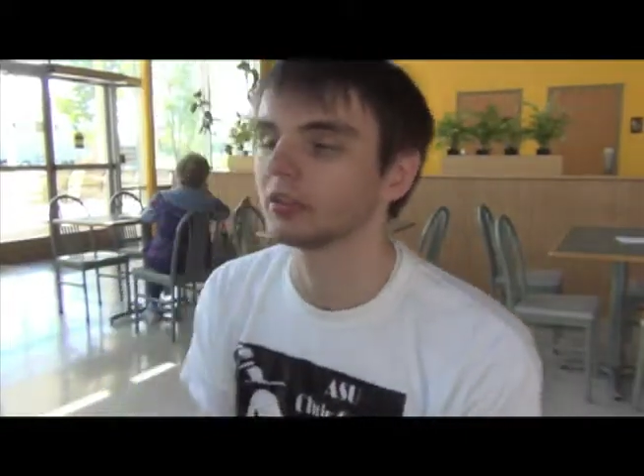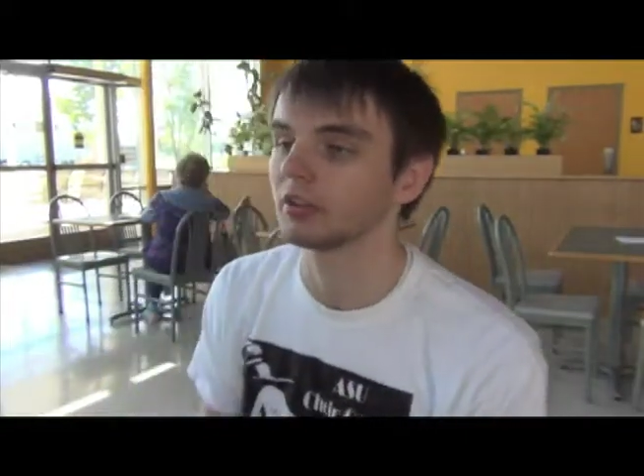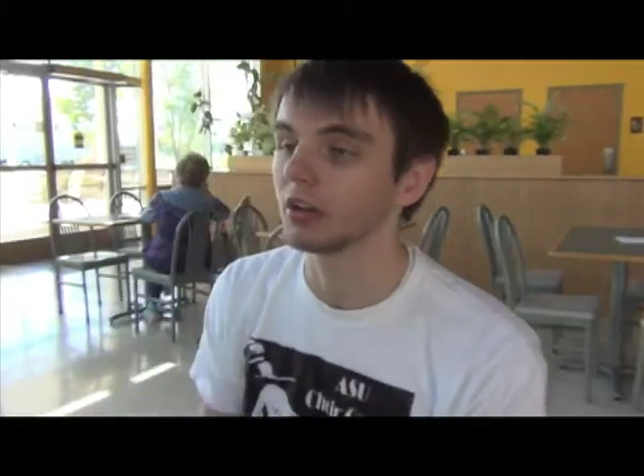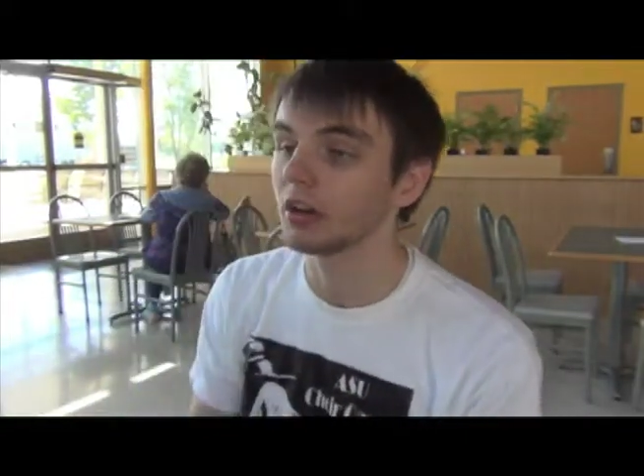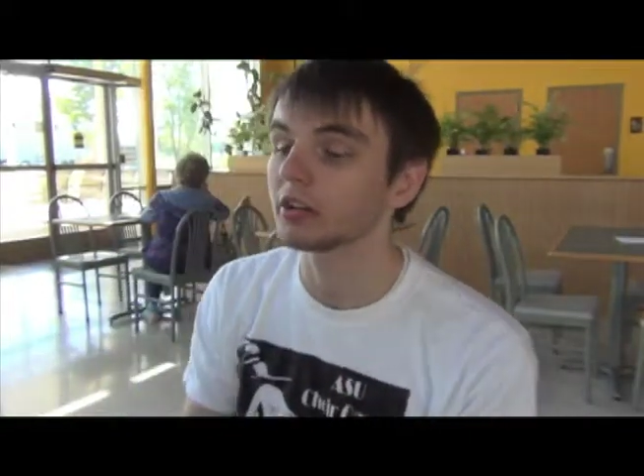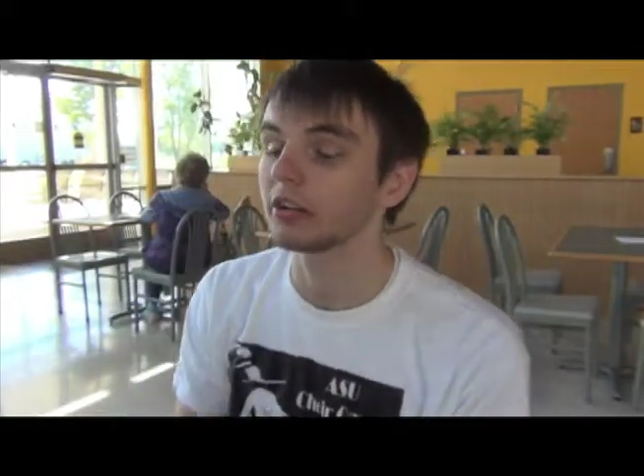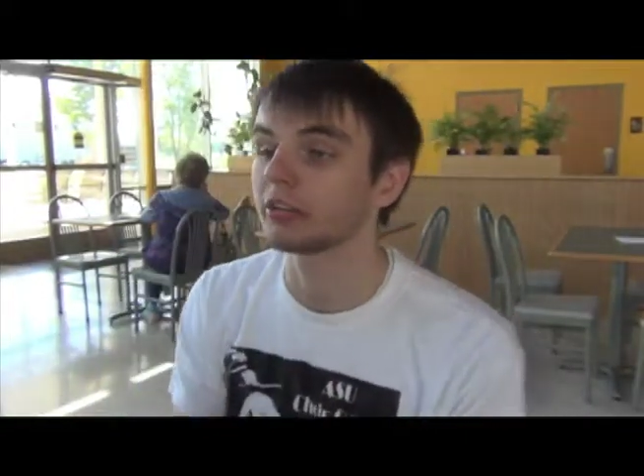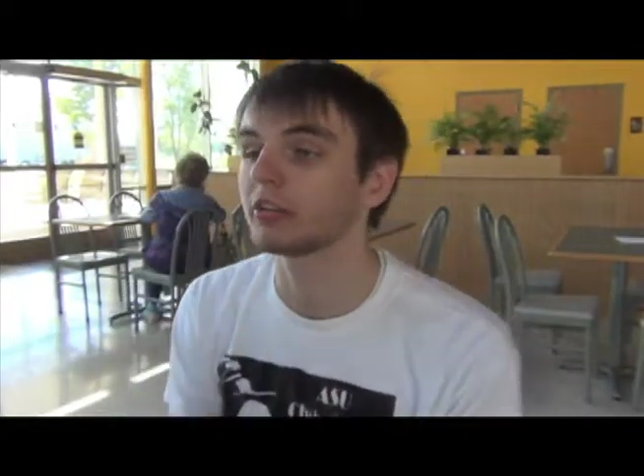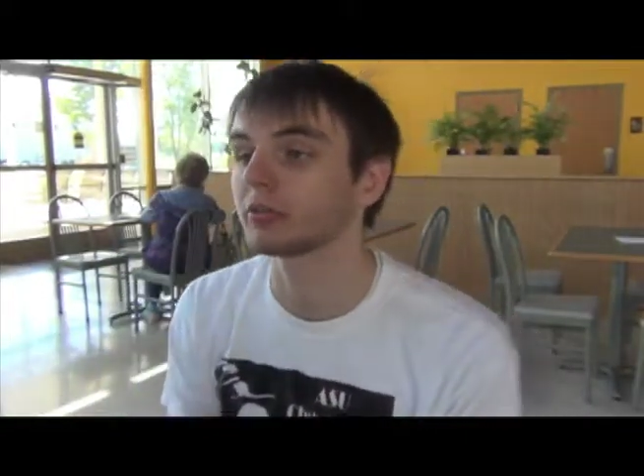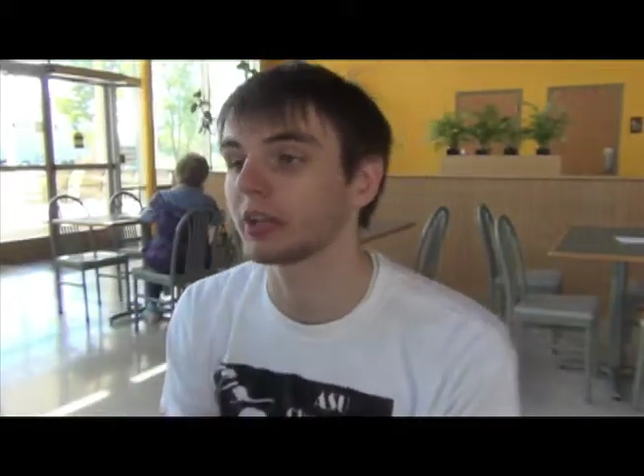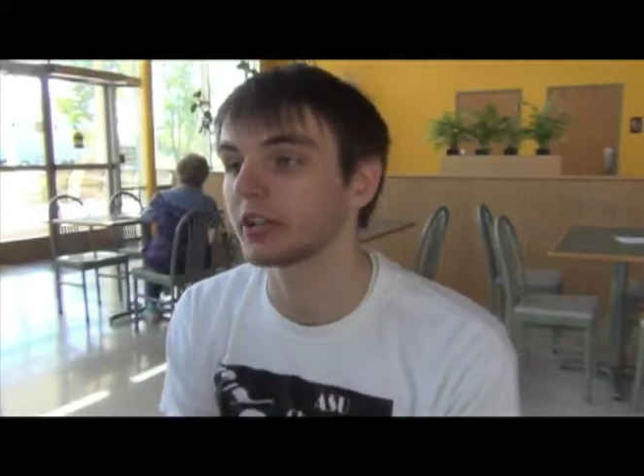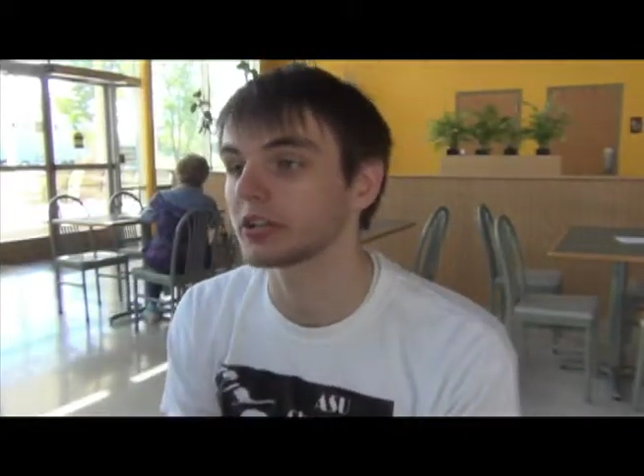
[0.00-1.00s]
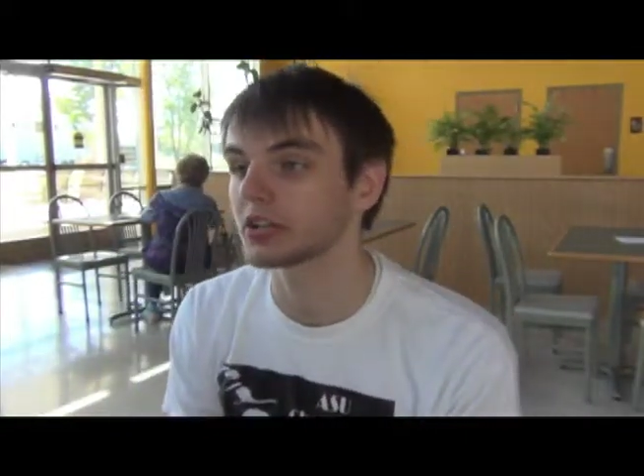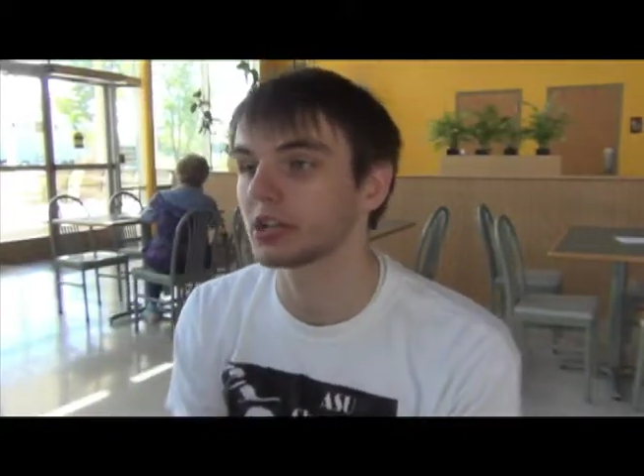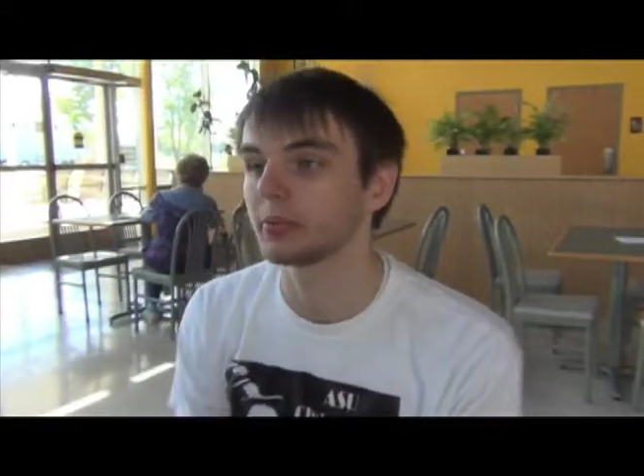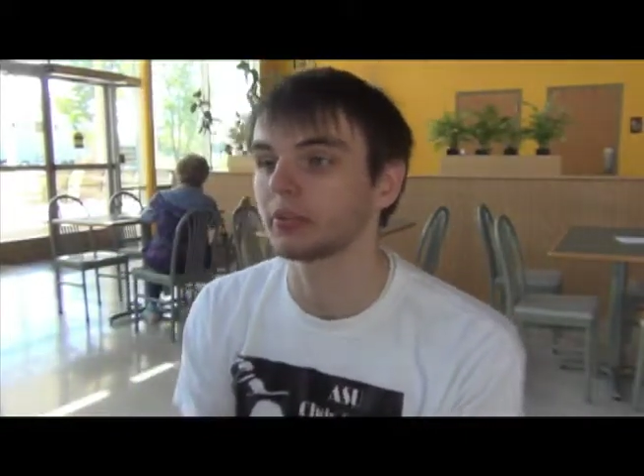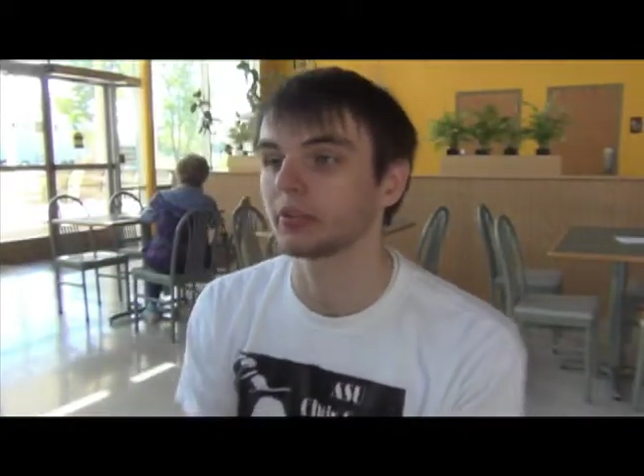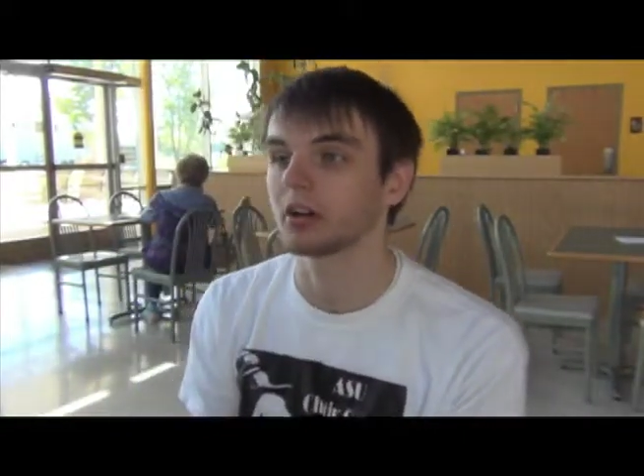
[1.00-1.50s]
long distance
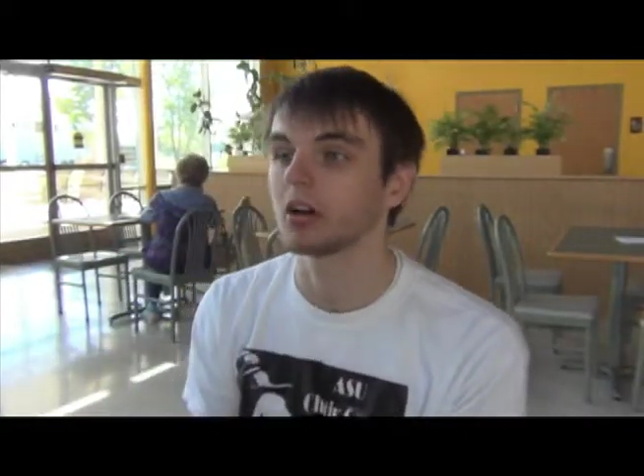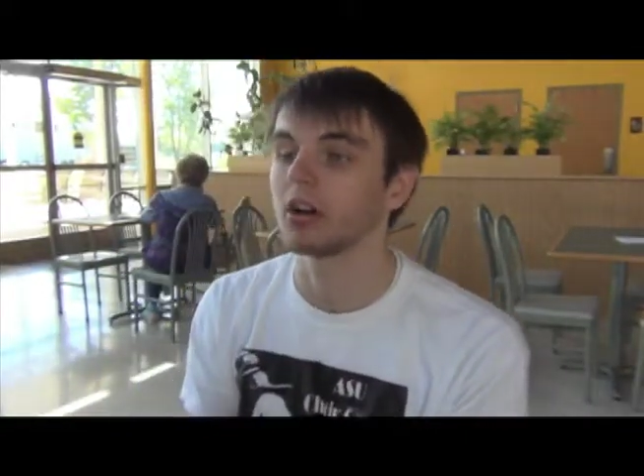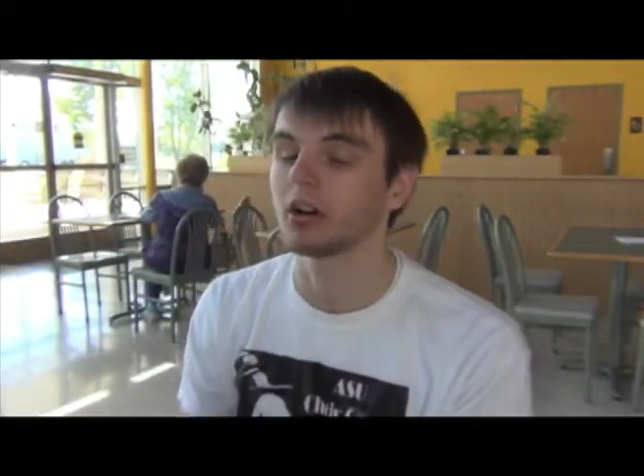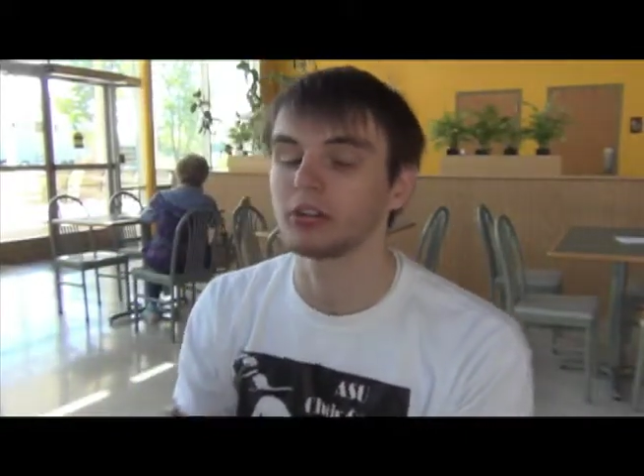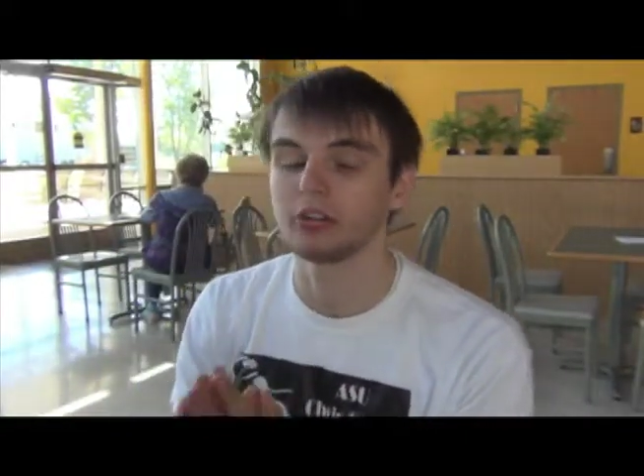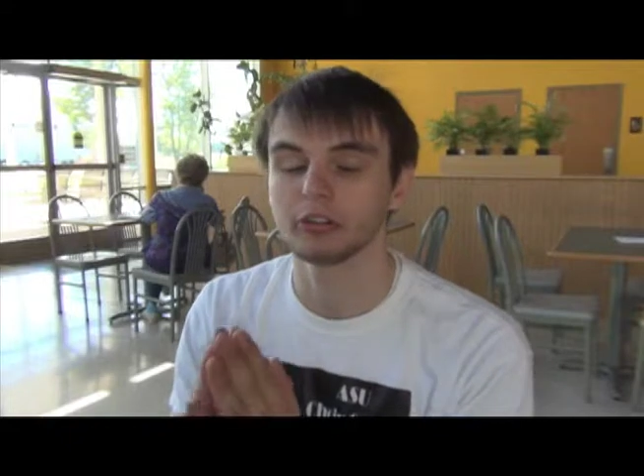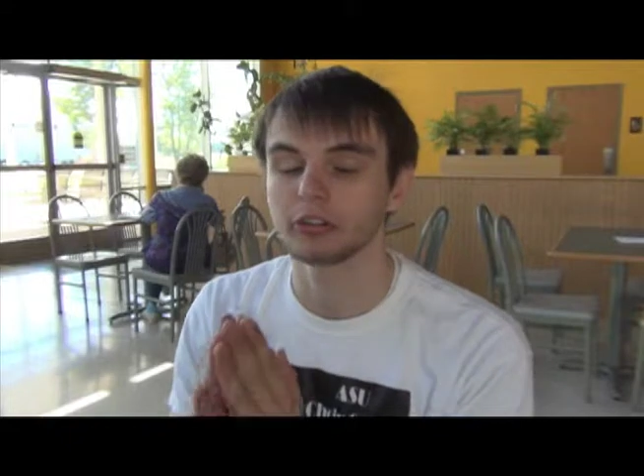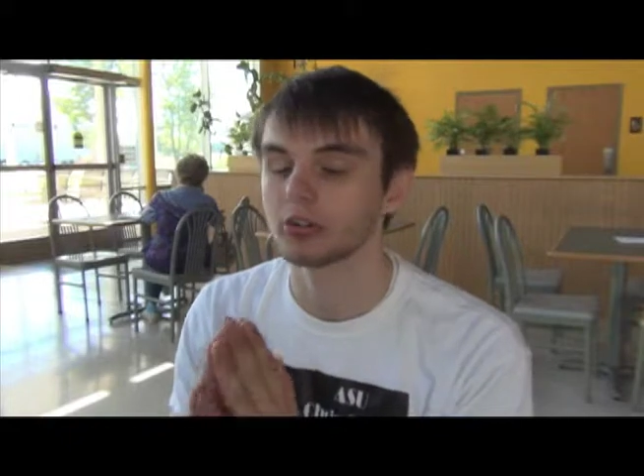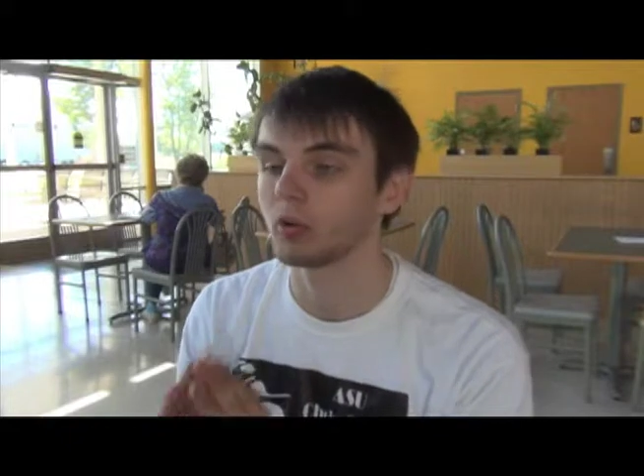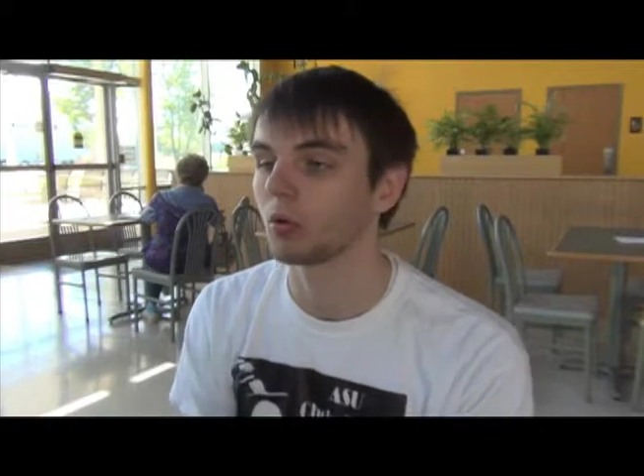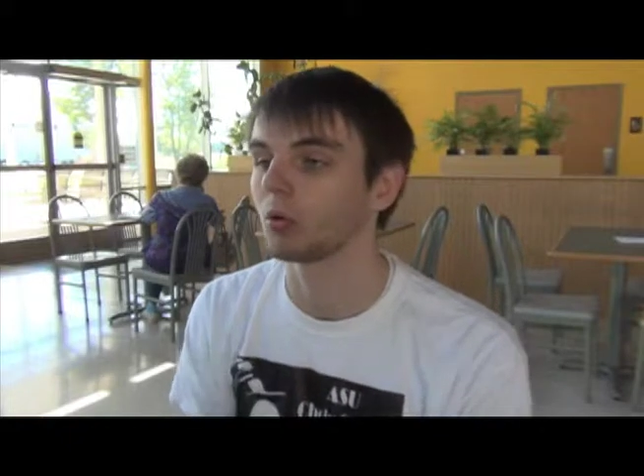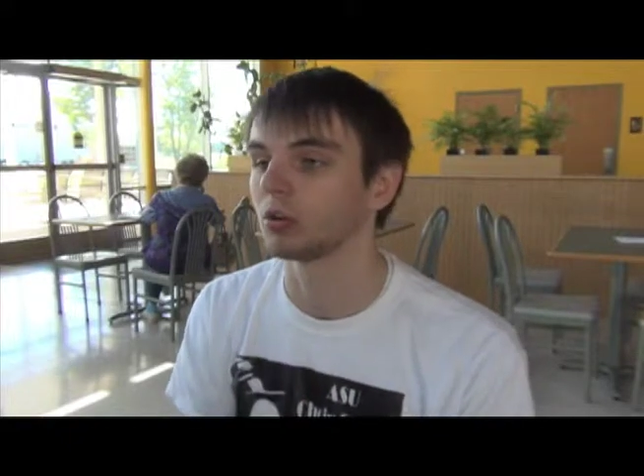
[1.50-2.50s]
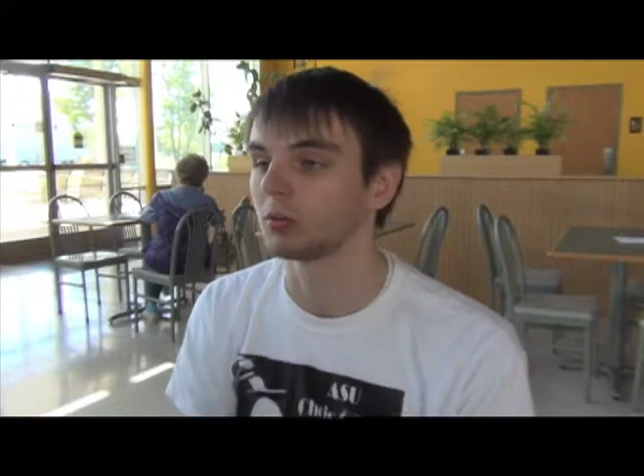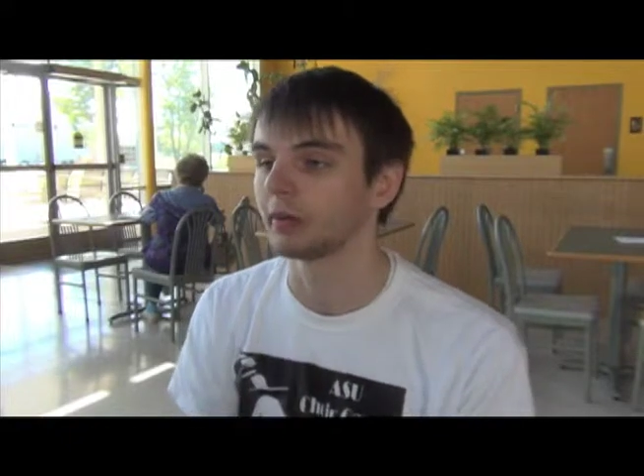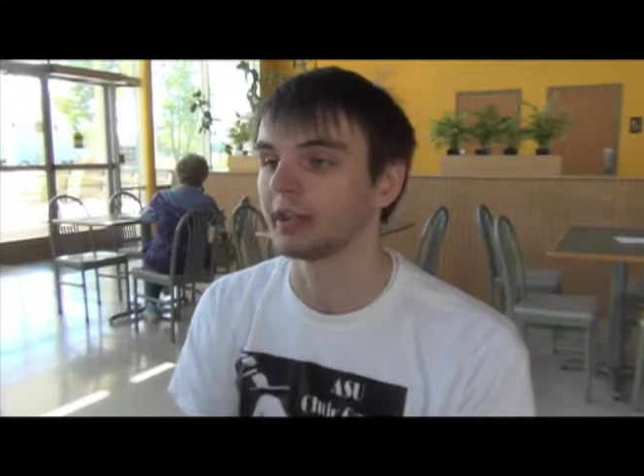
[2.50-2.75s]
relationships are just horrible.